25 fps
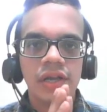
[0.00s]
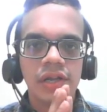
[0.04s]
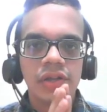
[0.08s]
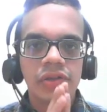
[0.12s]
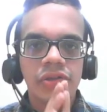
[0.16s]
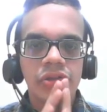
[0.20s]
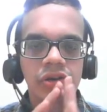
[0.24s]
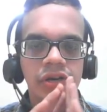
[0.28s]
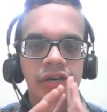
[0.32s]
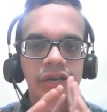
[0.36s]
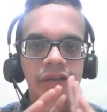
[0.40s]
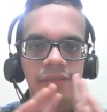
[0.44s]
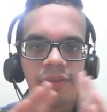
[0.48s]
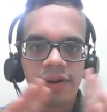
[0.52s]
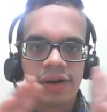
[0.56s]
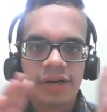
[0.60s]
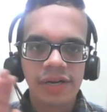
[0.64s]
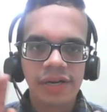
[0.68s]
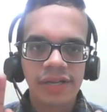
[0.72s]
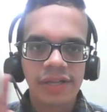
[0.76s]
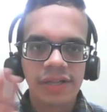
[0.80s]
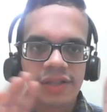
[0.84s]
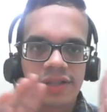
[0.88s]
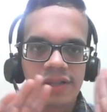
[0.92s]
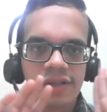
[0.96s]
So
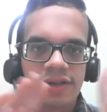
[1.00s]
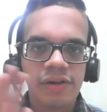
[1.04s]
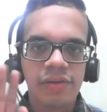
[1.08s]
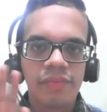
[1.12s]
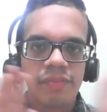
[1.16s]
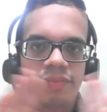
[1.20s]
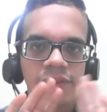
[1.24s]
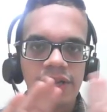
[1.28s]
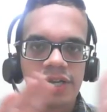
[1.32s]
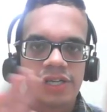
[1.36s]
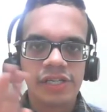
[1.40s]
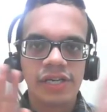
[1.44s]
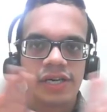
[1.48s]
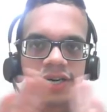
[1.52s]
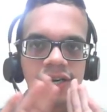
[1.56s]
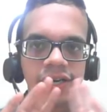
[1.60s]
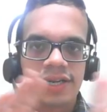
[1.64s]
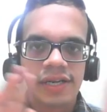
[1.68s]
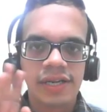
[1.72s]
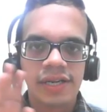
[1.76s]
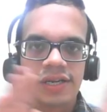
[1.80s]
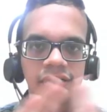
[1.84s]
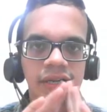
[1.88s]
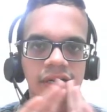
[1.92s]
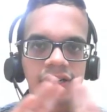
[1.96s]
DMart is the major
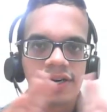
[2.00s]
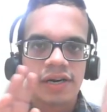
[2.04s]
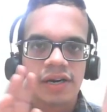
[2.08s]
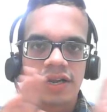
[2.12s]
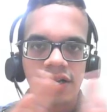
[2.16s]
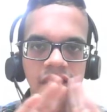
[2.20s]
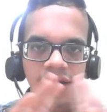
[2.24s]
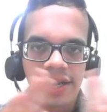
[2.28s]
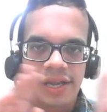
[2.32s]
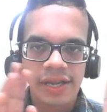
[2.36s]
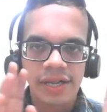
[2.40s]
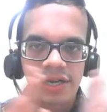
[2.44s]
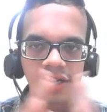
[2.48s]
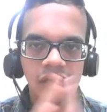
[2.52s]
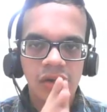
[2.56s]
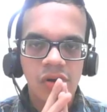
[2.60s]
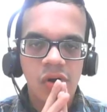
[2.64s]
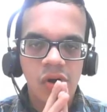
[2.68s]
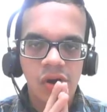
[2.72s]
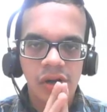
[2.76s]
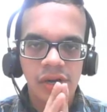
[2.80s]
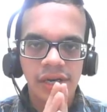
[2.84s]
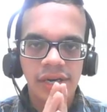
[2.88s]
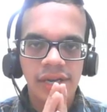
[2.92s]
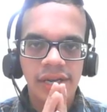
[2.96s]
retailer like the
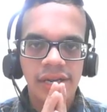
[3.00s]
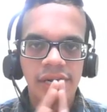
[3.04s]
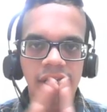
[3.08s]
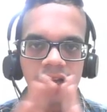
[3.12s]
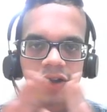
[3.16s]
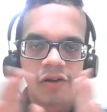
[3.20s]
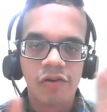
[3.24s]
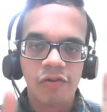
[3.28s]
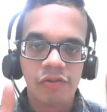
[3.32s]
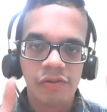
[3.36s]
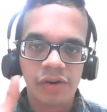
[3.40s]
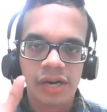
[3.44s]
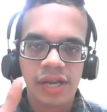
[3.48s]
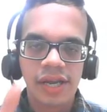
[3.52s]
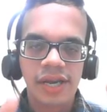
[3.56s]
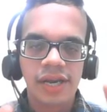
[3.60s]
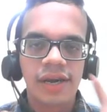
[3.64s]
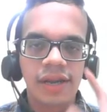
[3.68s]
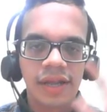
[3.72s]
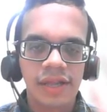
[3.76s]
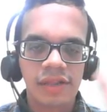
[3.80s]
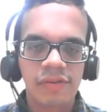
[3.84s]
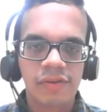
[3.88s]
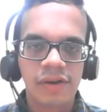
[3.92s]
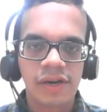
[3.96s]
online
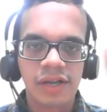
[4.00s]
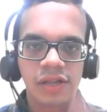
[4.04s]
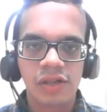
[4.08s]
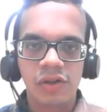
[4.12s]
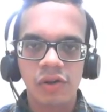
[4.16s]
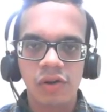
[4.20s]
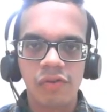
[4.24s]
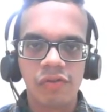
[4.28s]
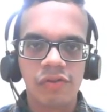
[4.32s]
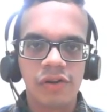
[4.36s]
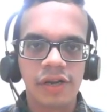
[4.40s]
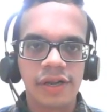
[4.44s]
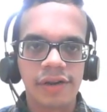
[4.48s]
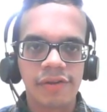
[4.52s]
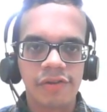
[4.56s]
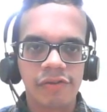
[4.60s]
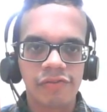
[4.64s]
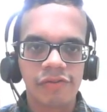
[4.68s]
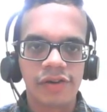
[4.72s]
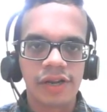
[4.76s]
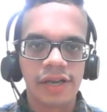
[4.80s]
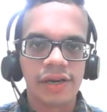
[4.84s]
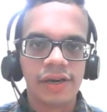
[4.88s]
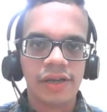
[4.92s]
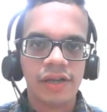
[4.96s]
as well as the online
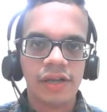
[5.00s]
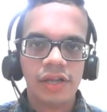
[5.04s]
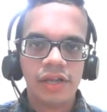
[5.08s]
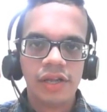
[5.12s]
offline.